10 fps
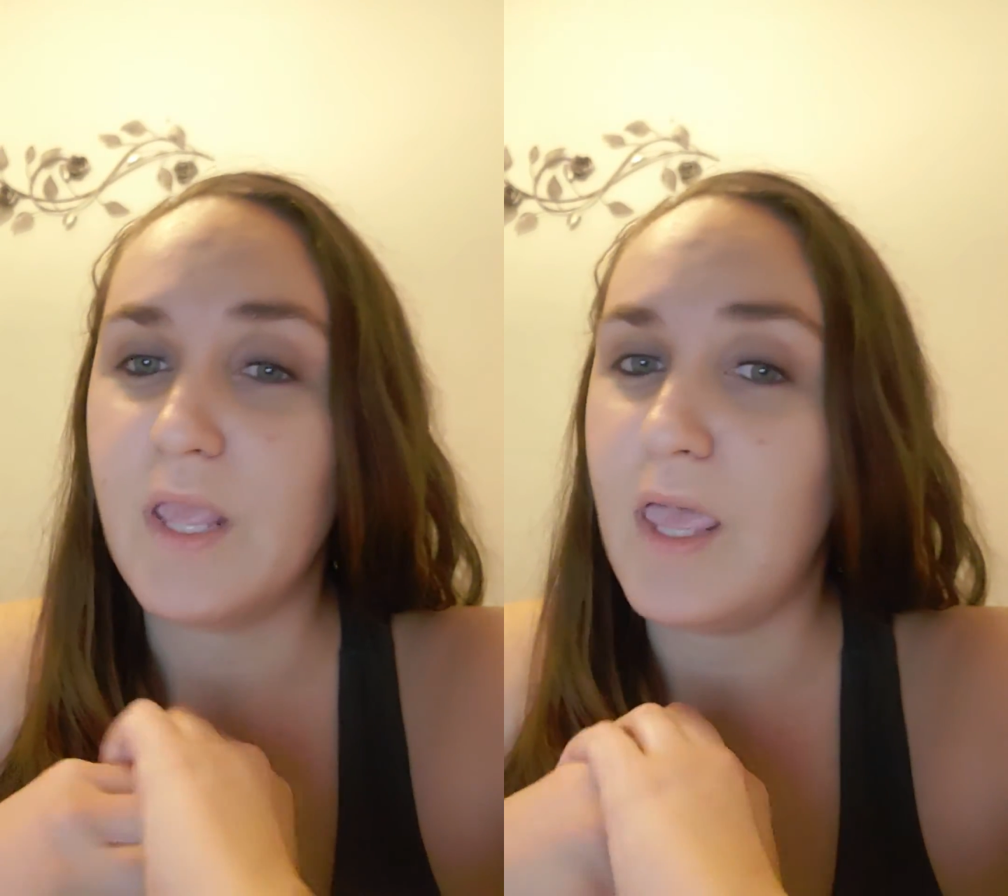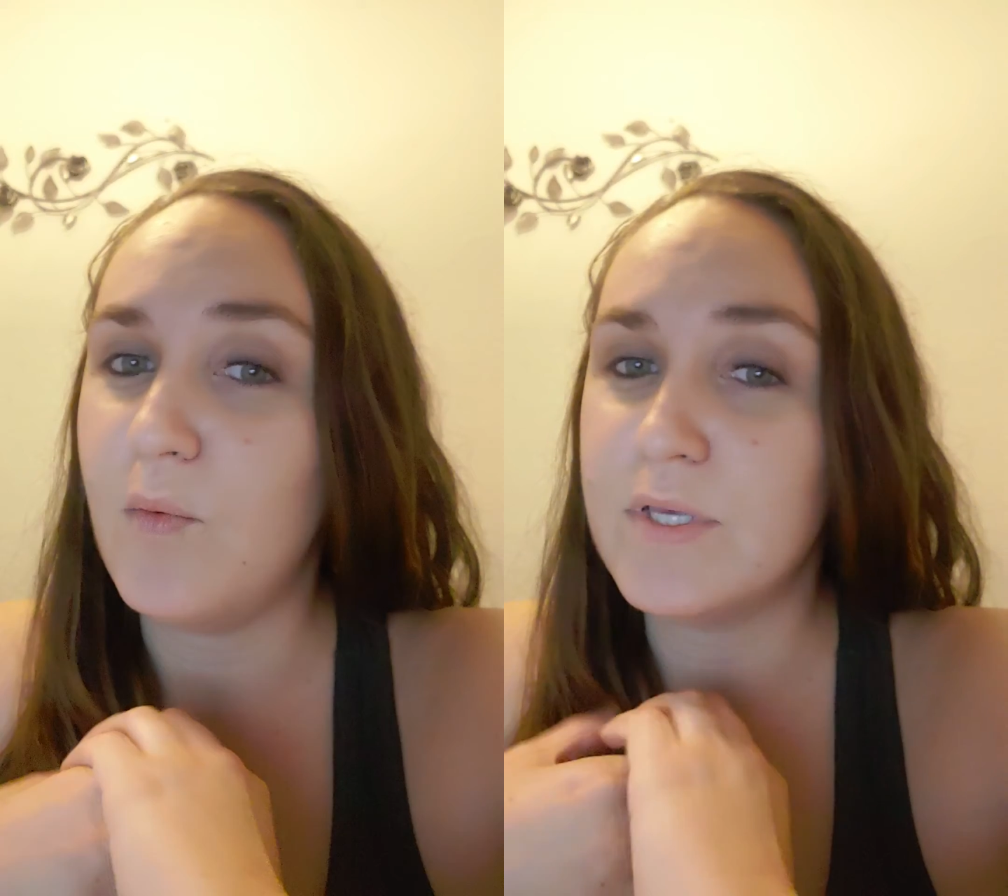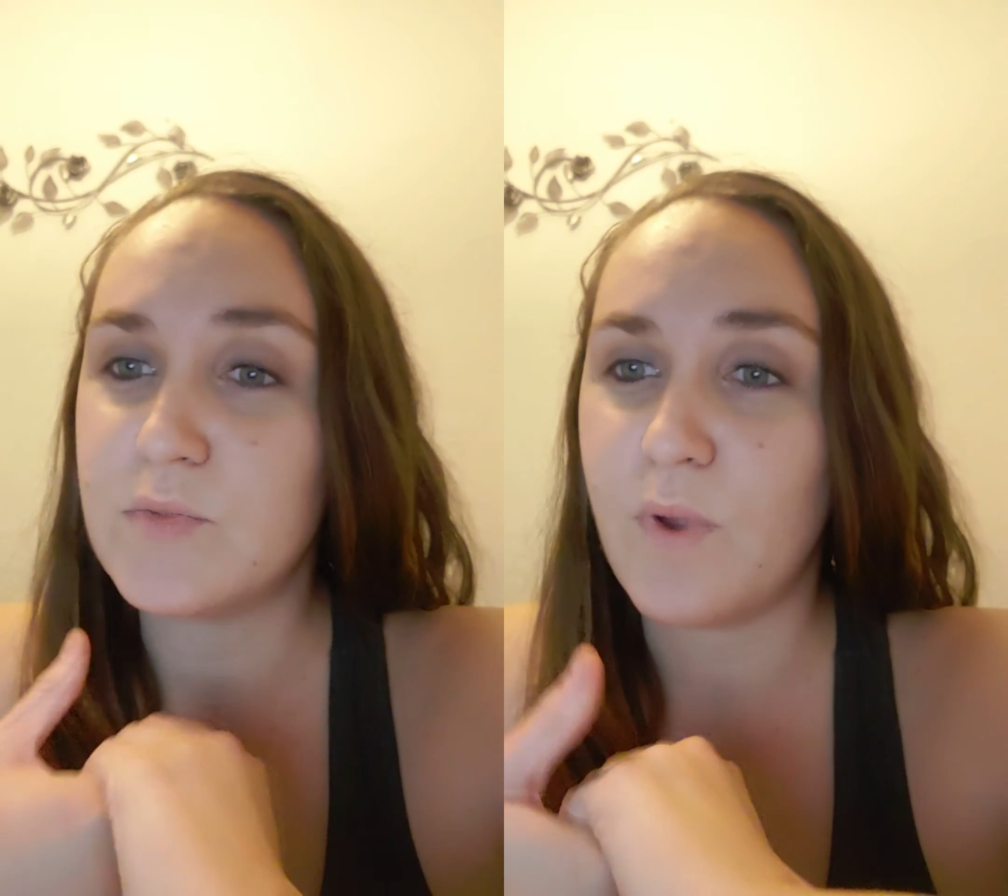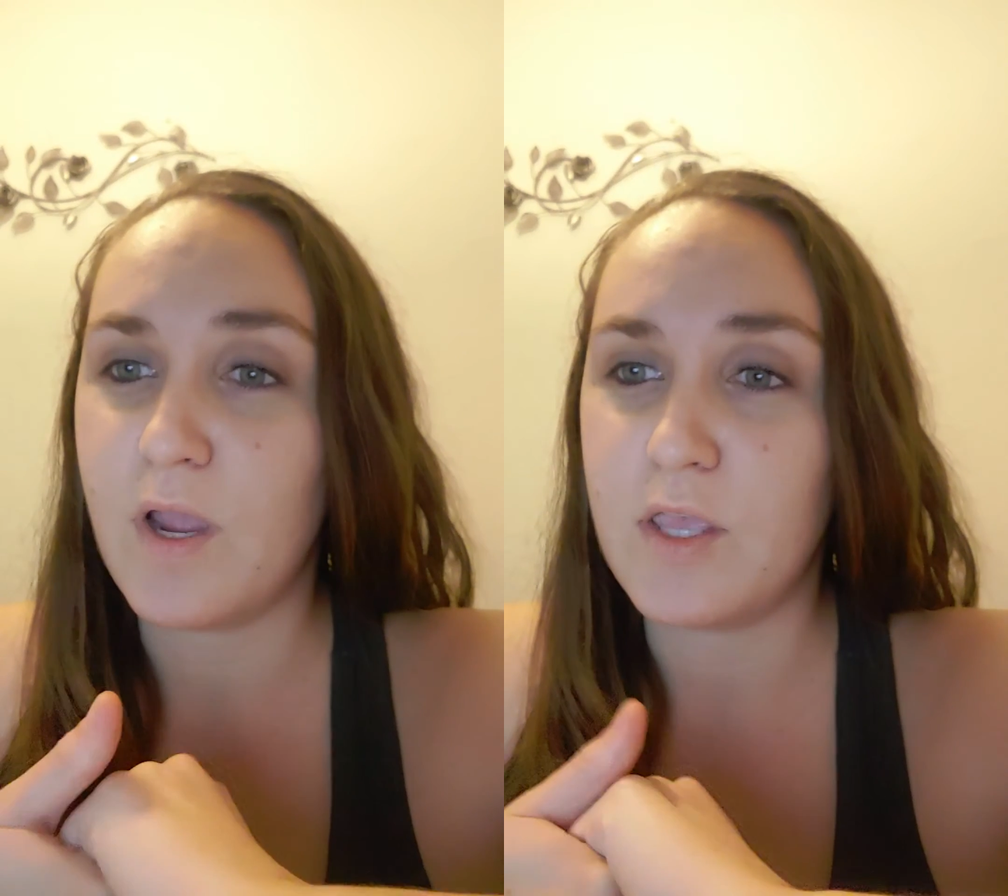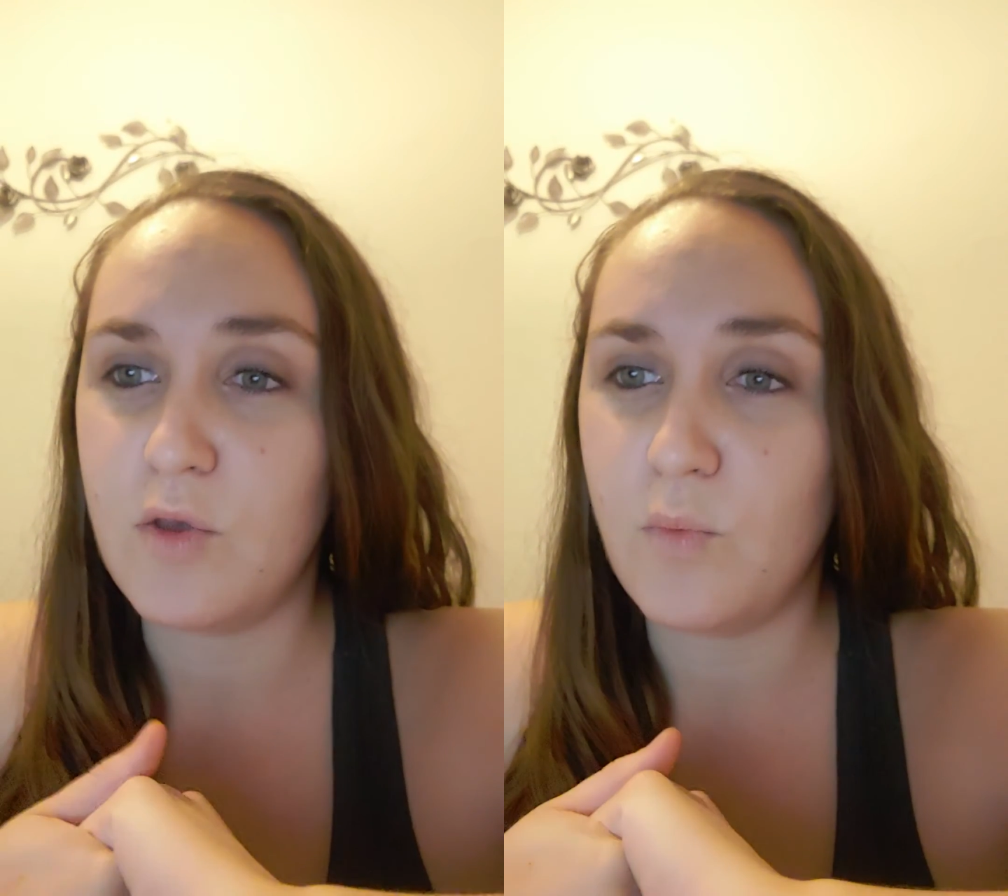It was
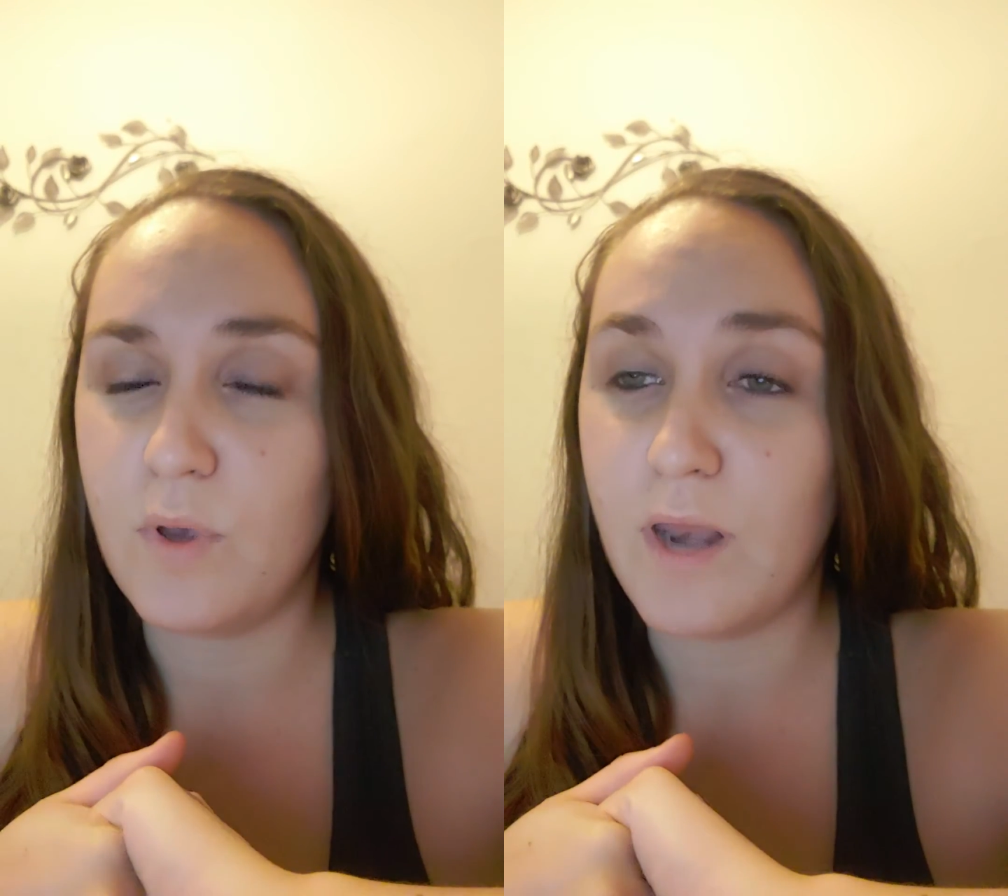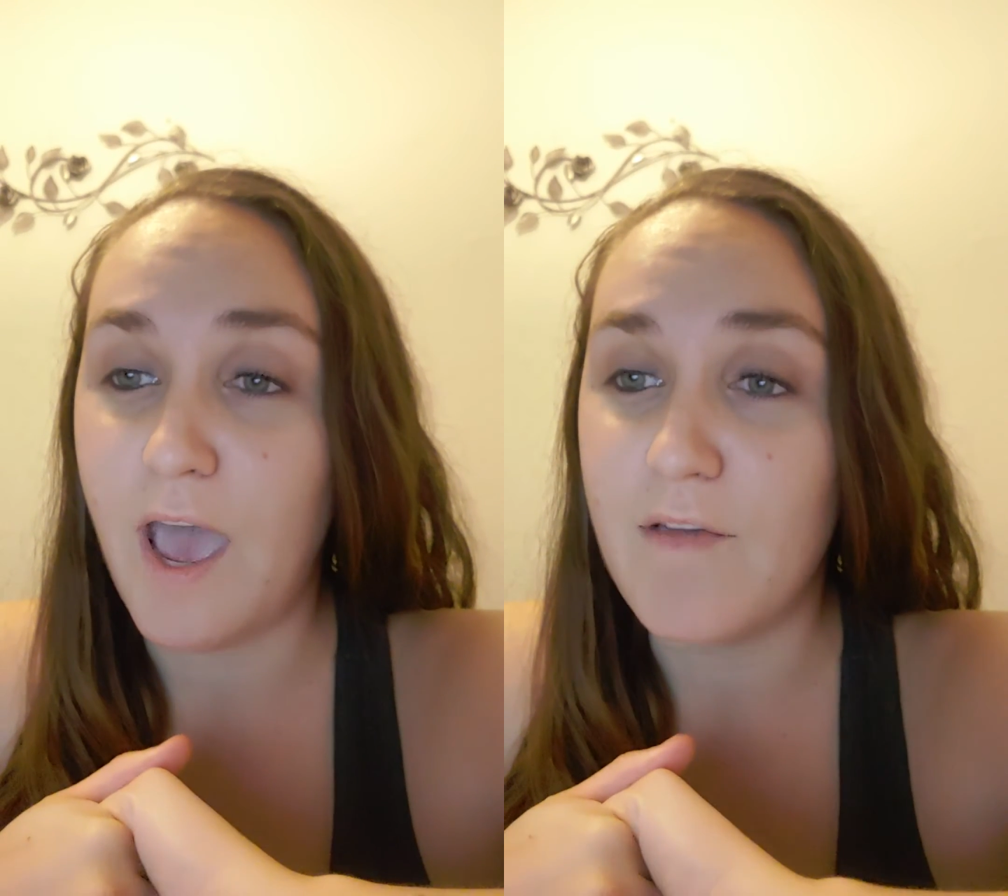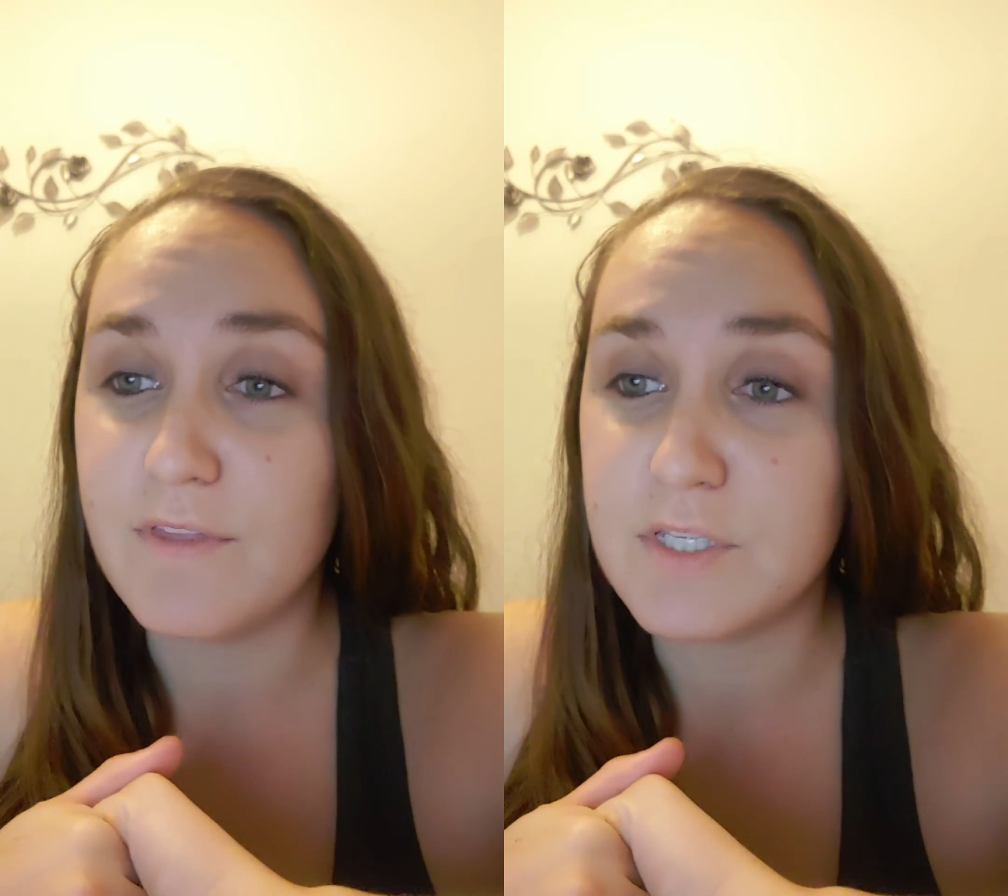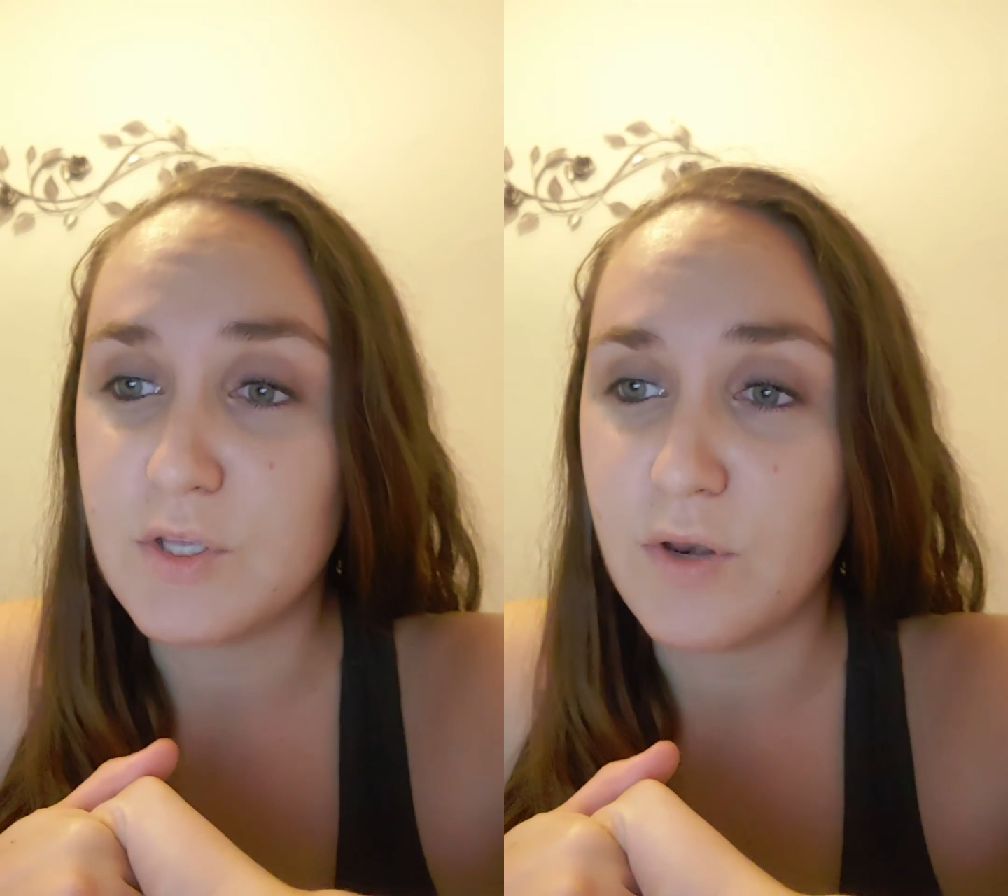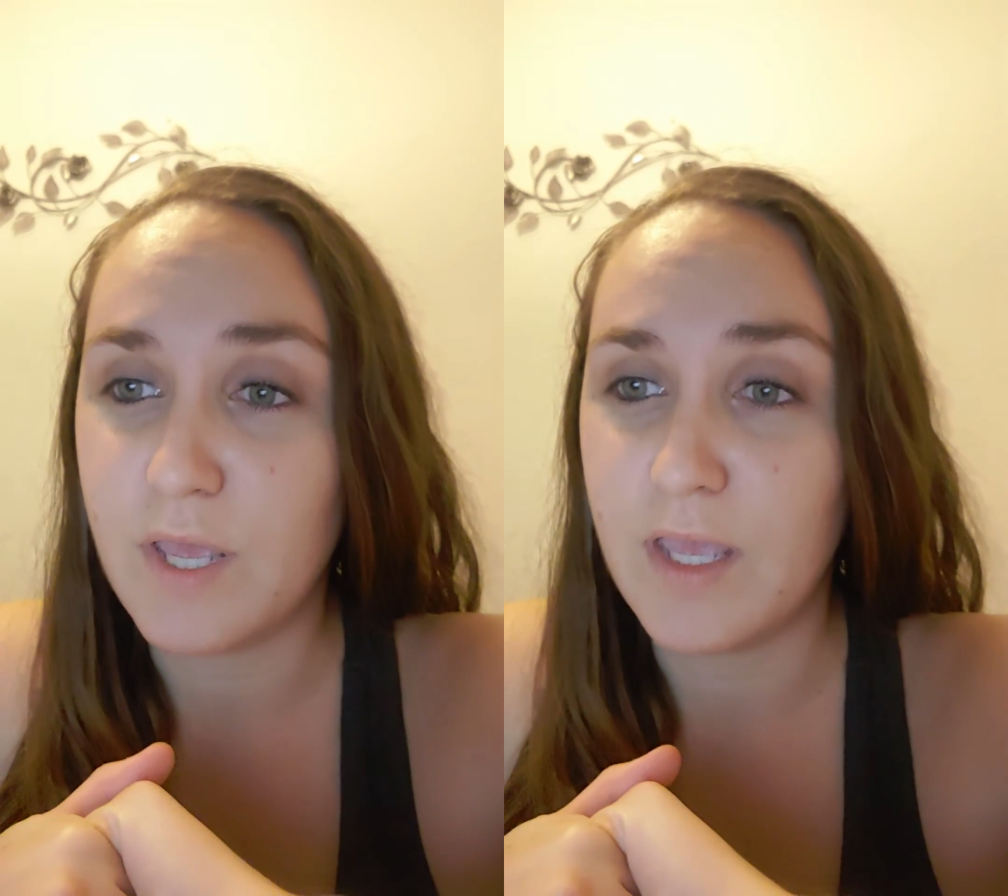where you would have the
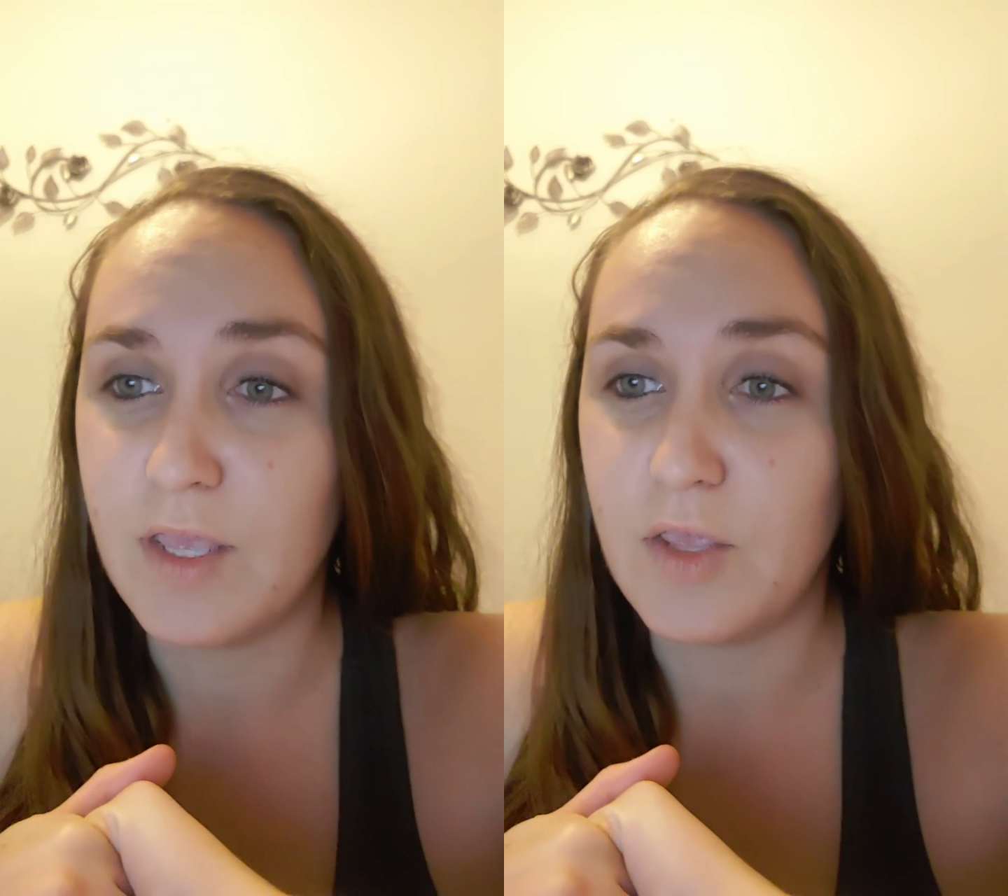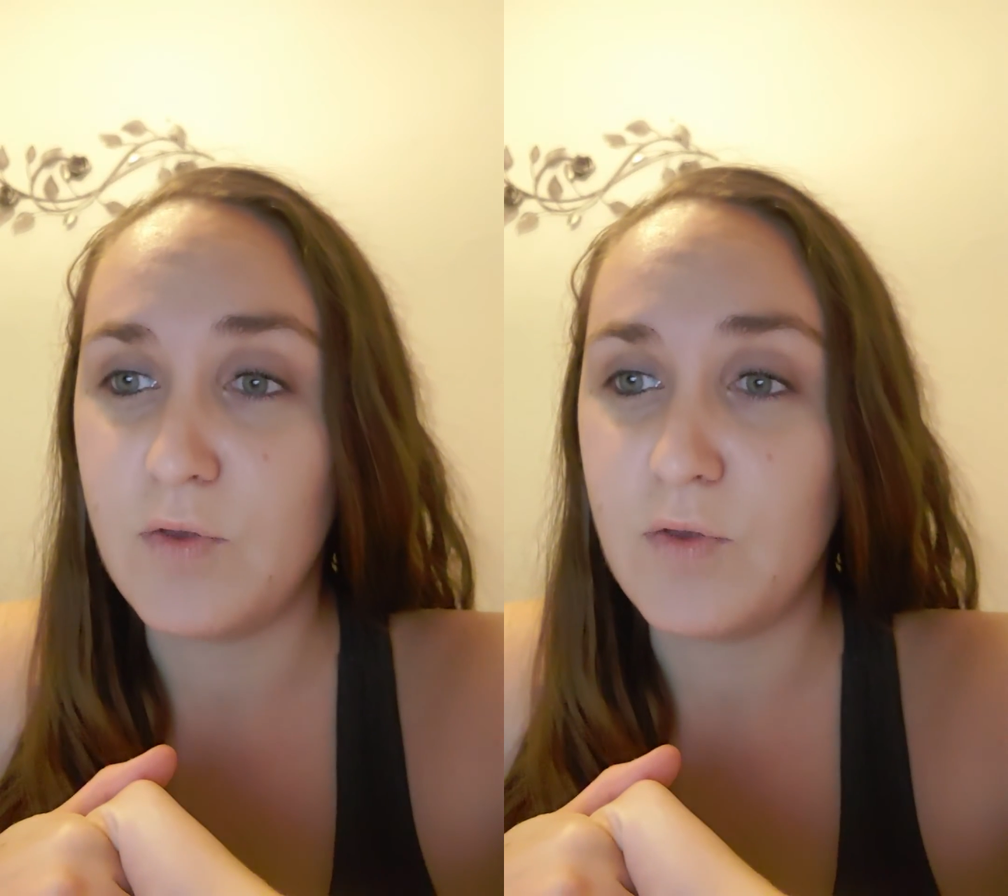student